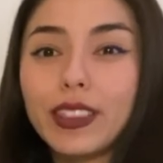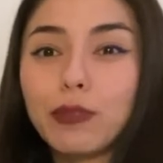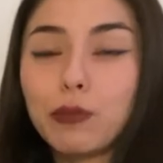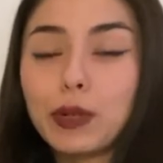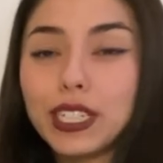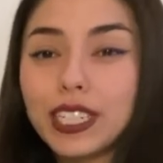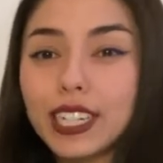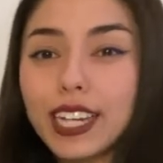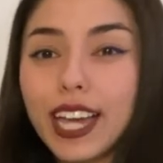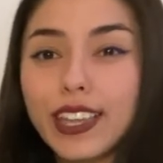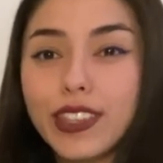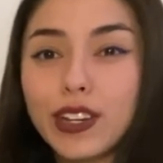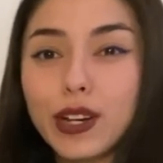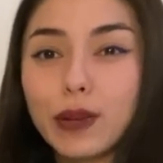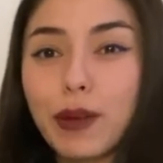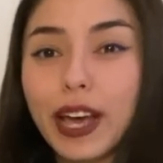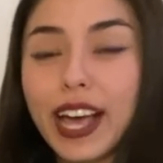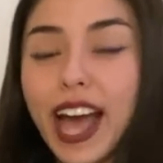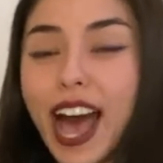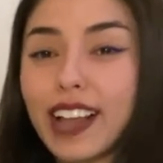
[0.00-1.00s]
put together
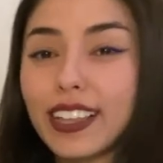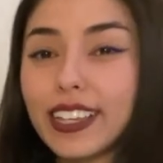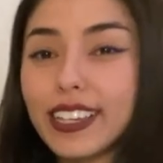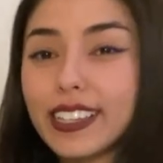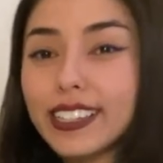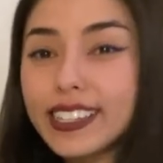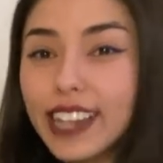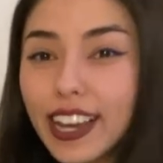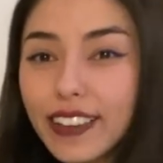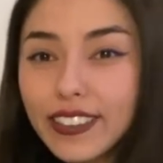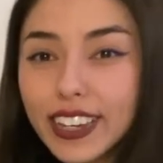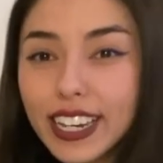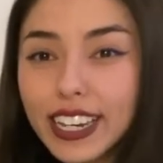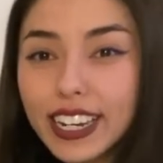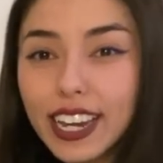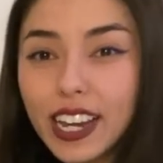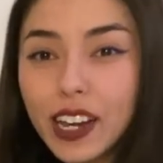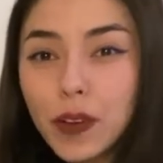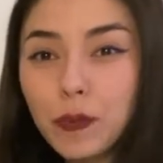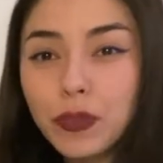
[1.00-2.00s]
by Alex
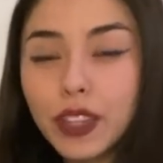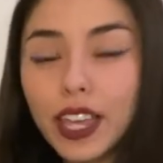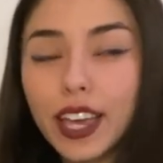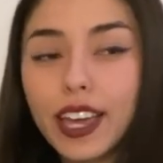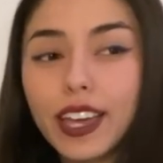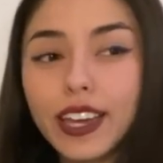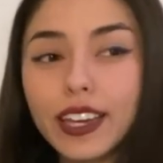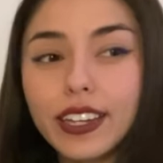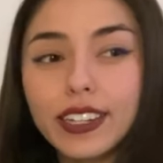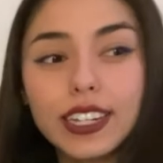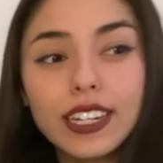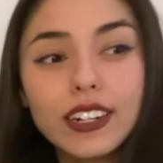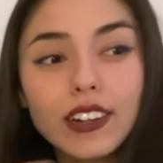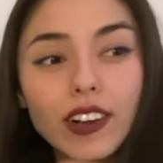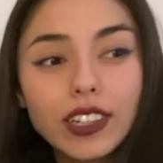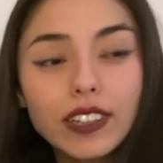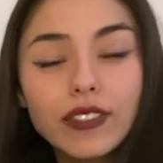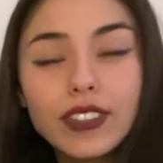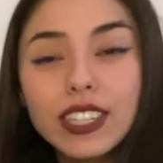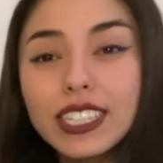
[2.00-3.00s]
Steffen, and in
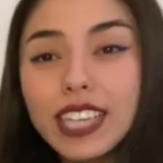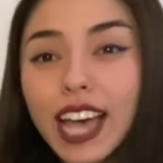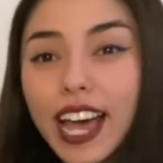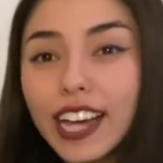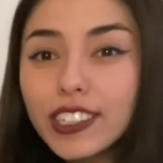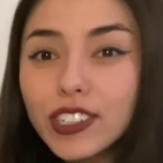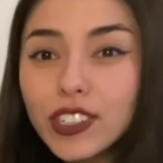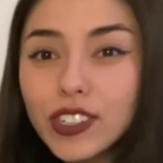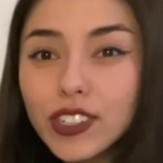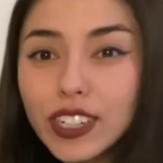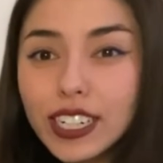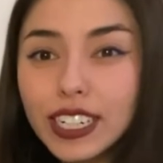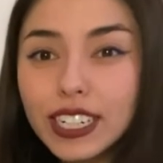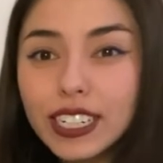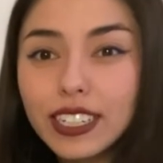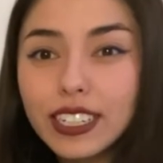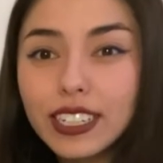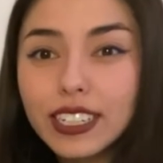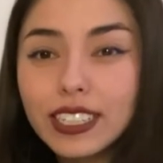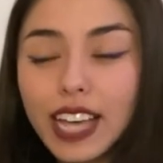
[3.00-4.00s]
all of these
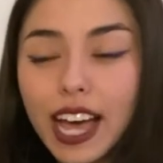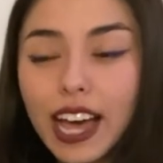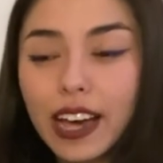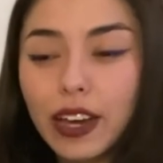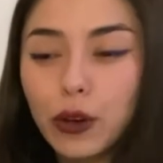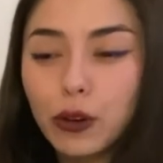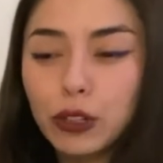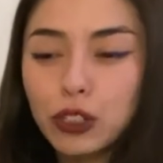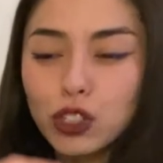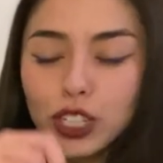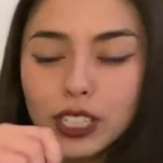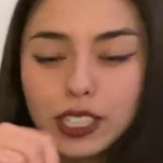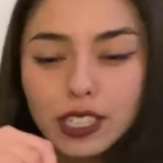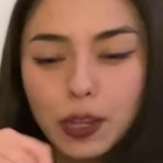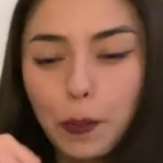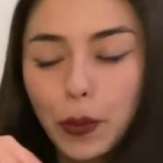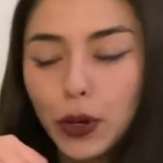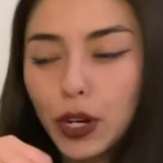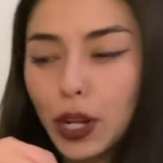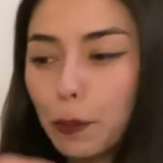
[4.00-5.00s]
entries I was
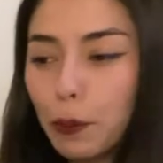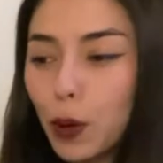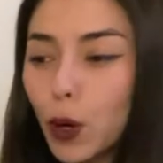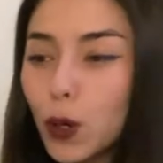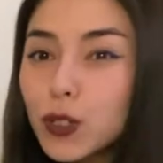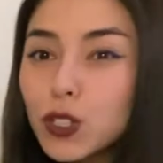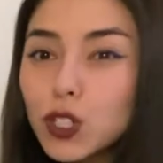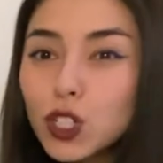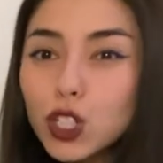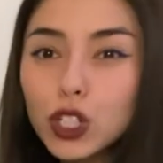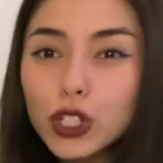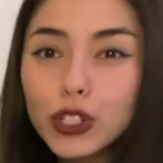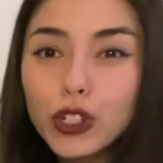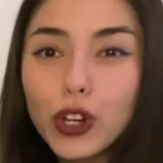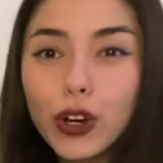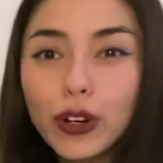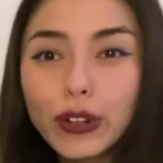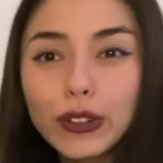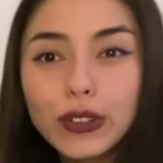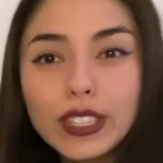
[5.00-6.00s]
just putting post-it
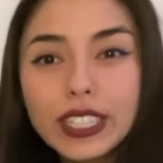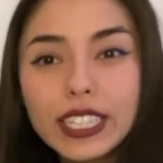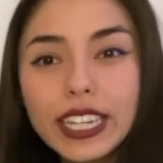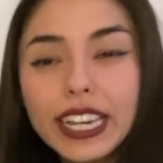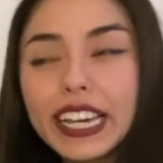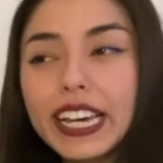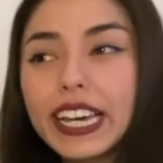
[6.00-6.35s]
notes,